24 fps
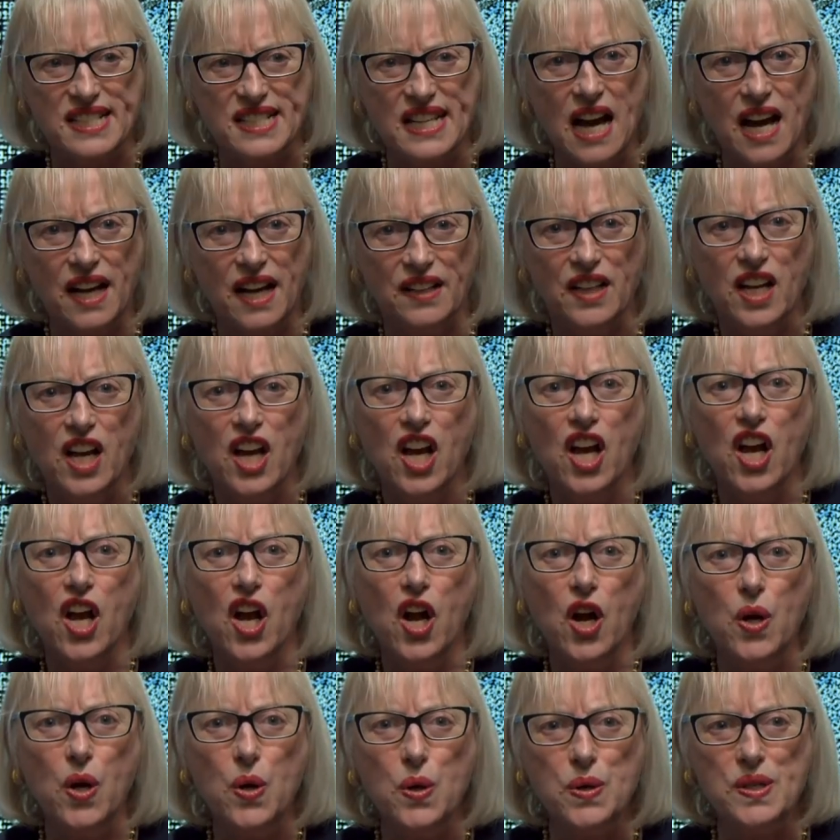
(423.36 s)
done
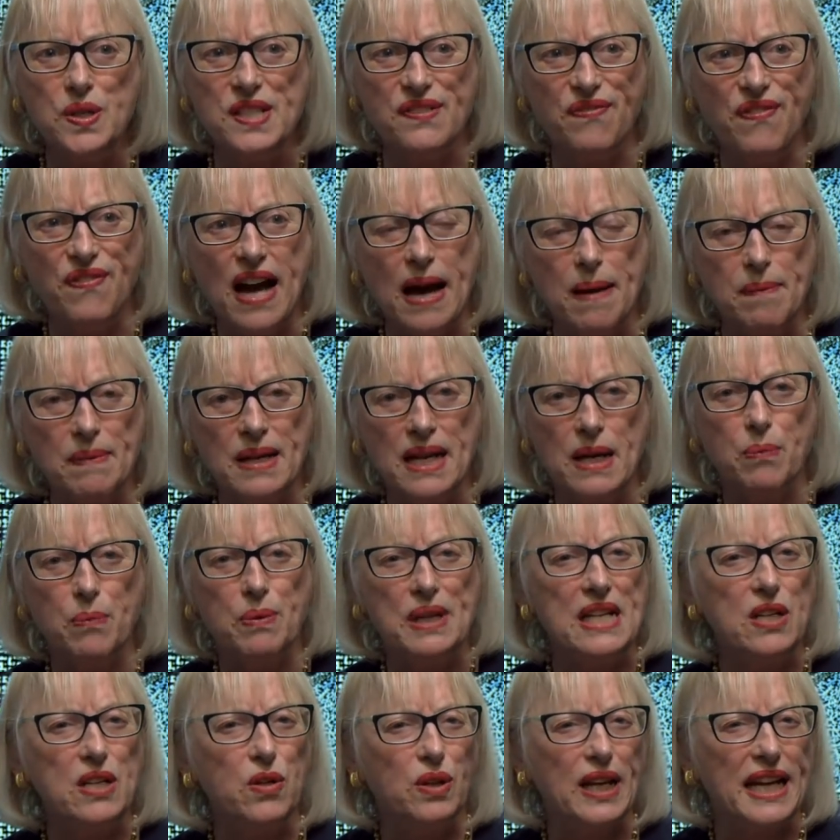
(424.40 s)
whose family are
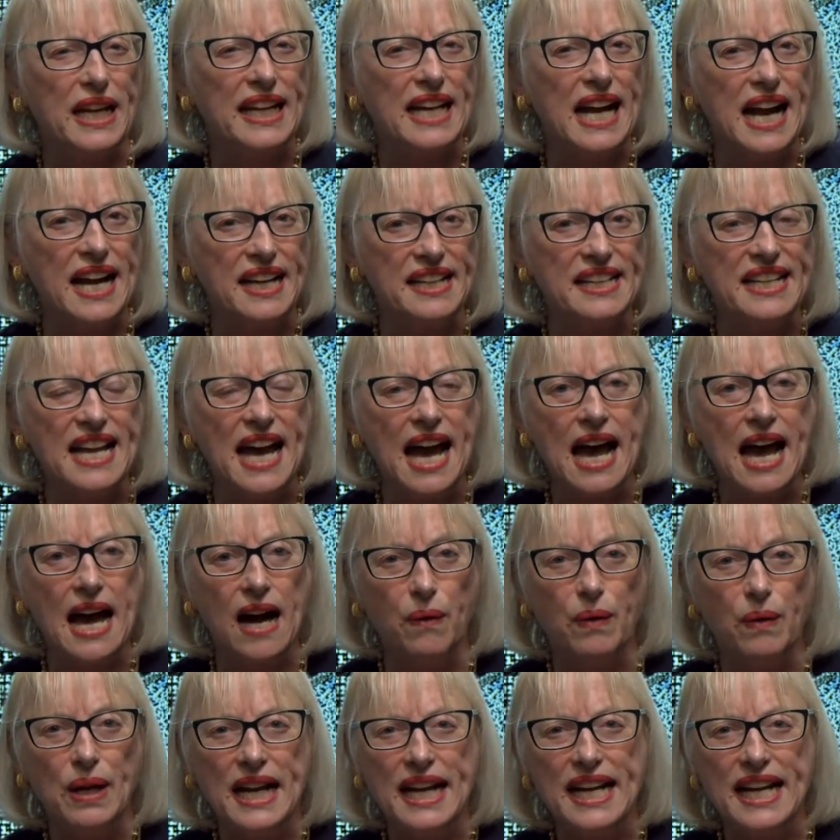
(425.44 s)
we looking at
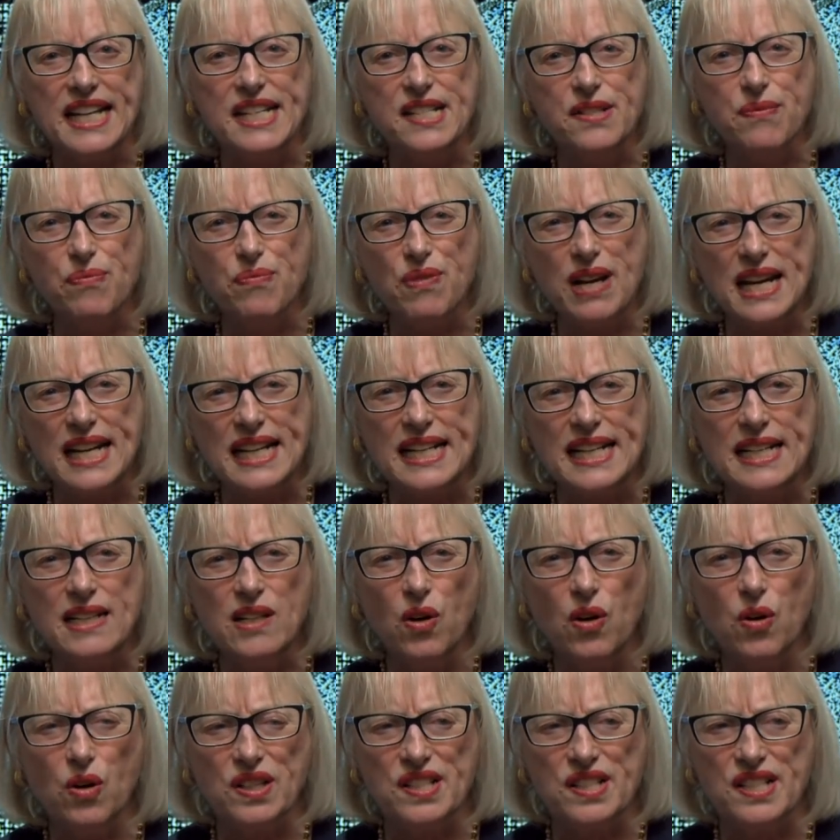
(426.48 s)
now? He's really
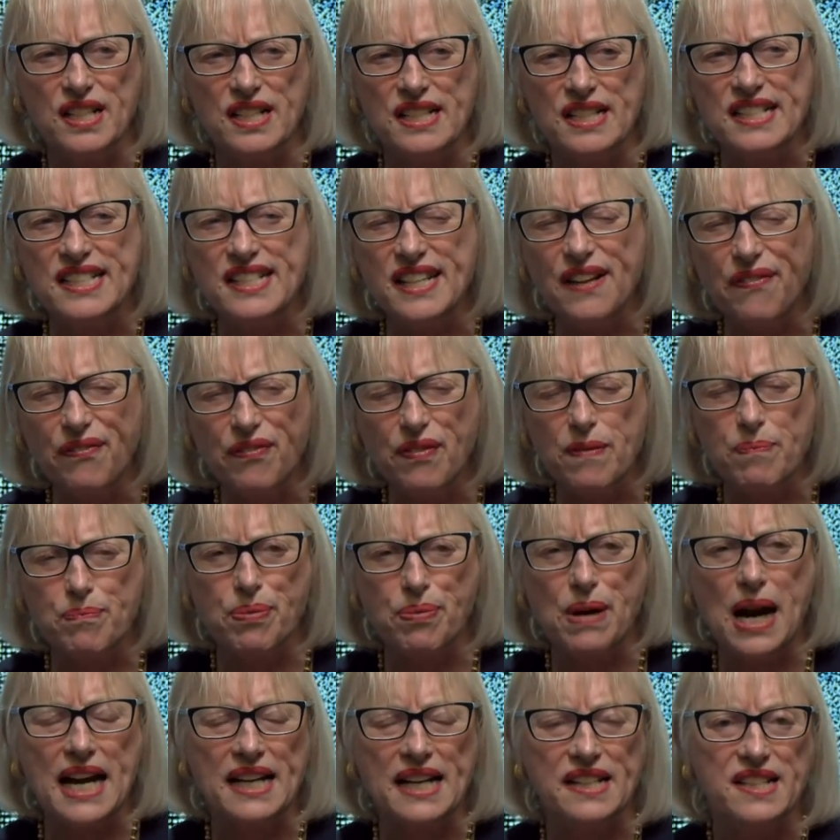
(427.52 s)
looked at different
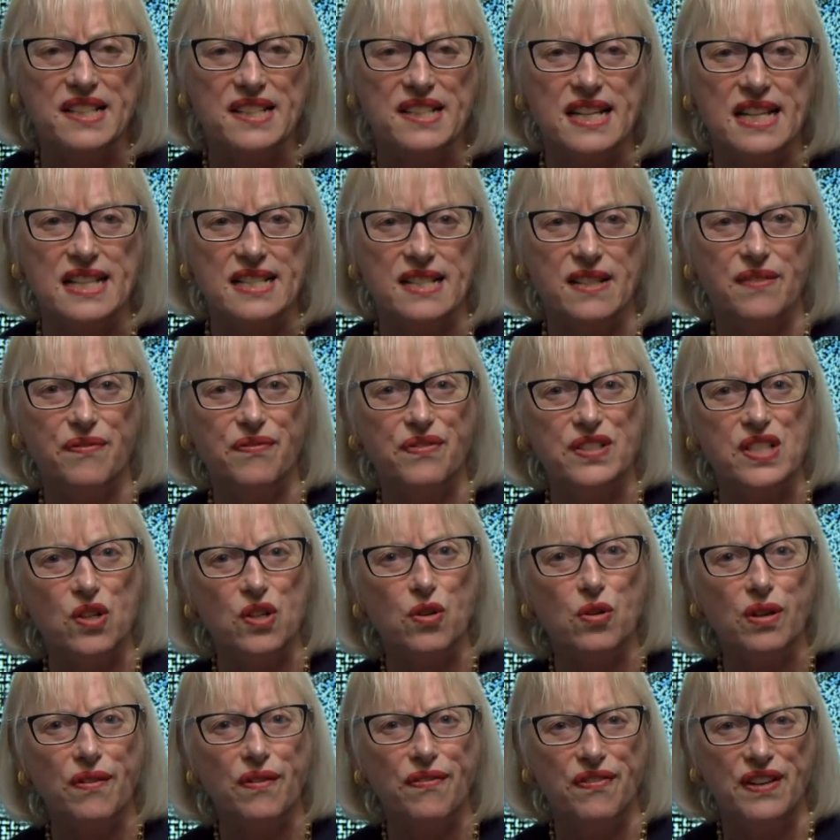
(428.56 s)
practices of
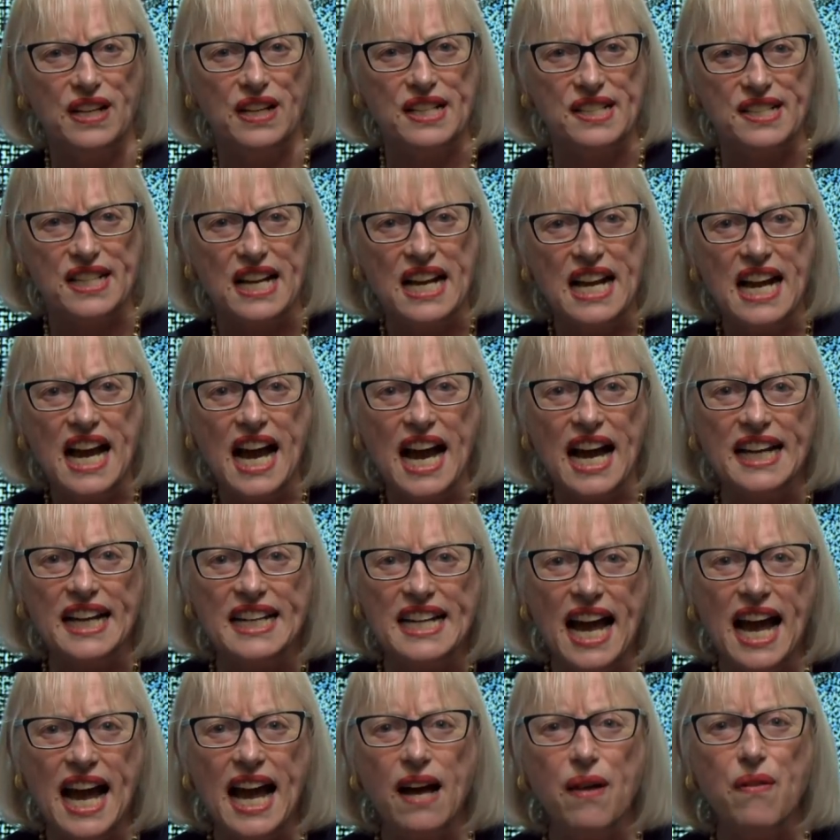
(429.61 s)
photographers and
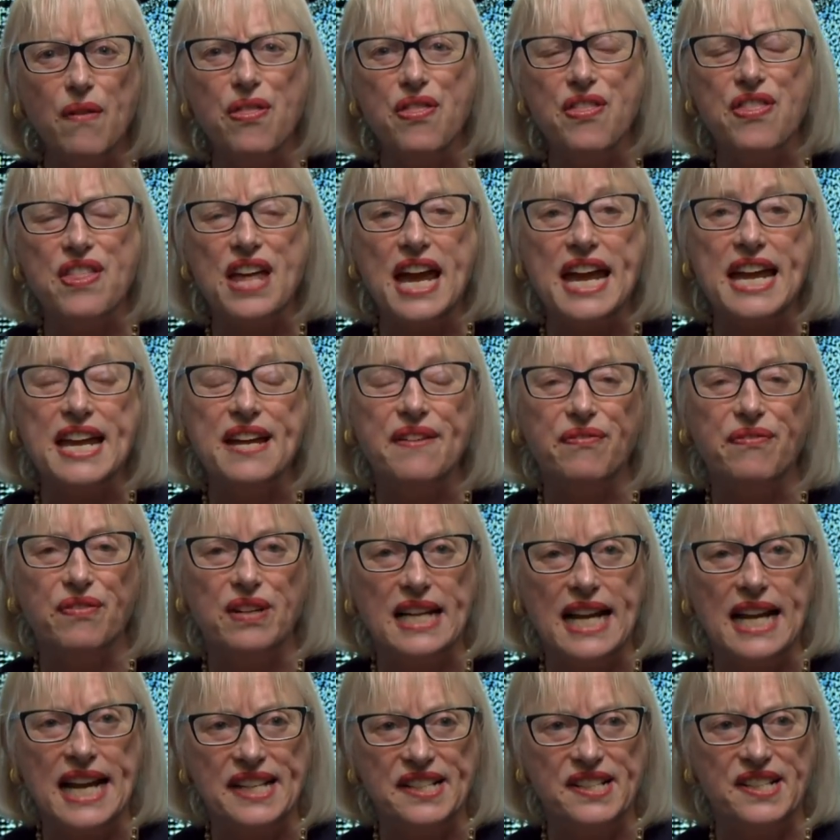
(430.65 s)
how they've
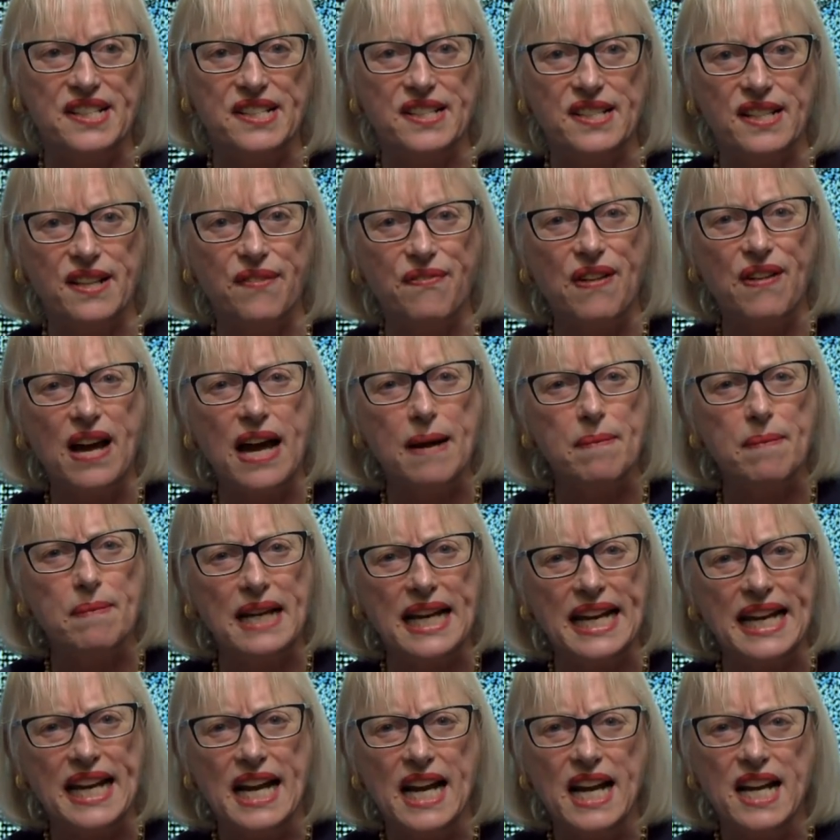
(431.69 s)
related to the
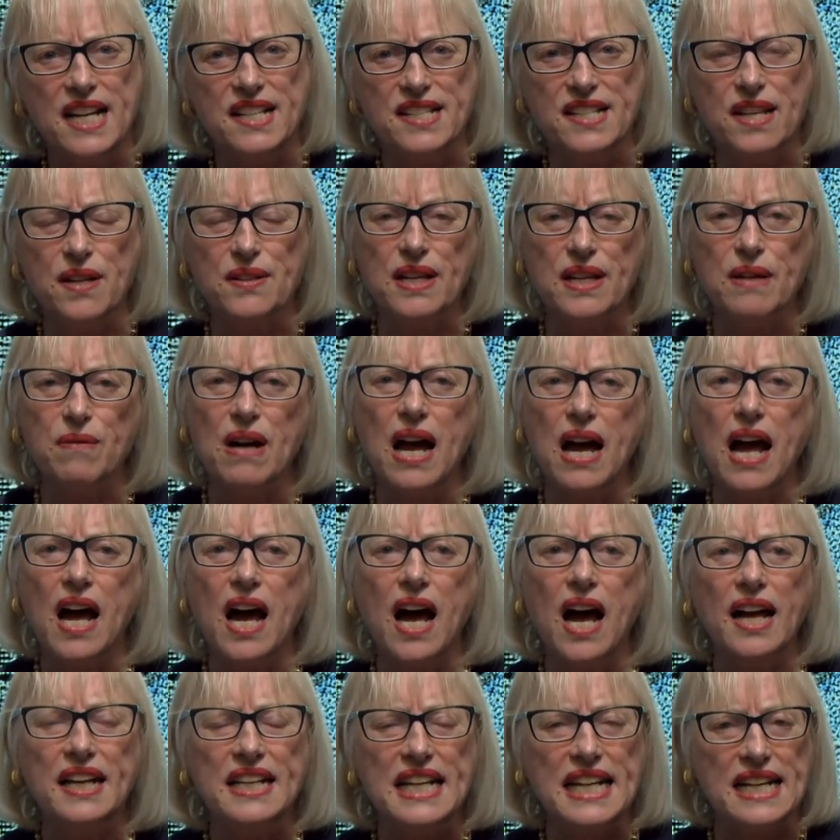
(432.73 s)
family. So there are
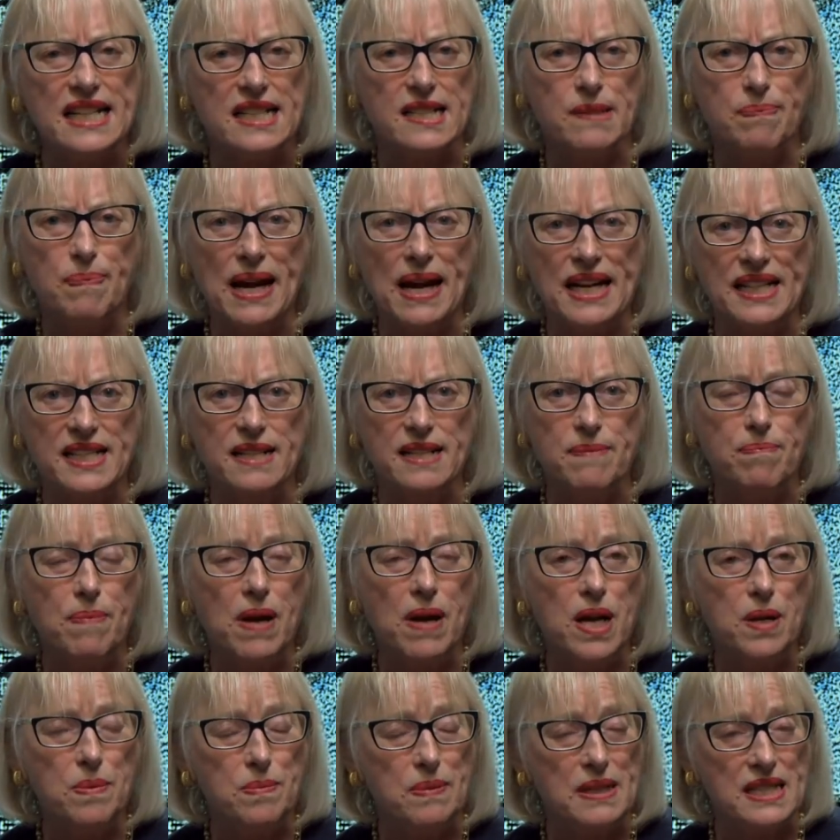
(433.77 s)
unexpected
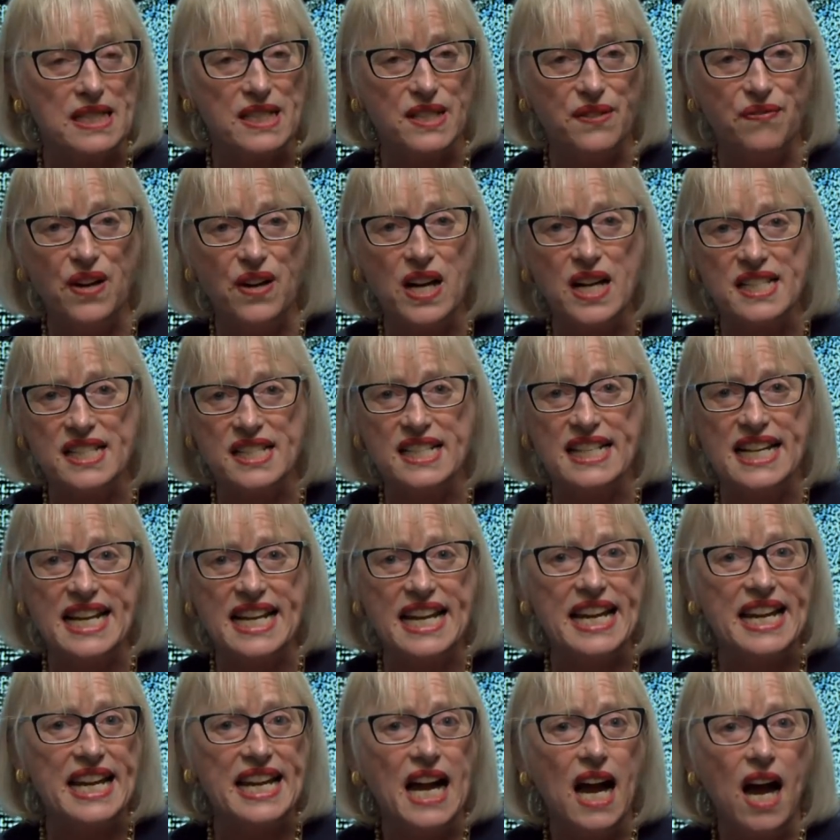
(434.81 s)
moments.
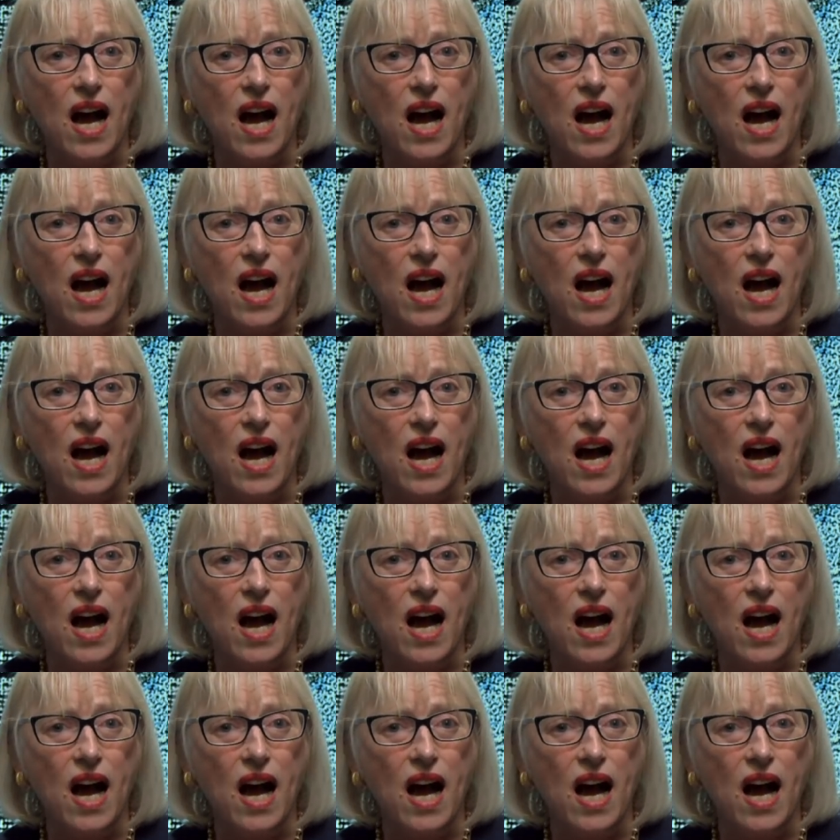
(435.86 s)
Firstly,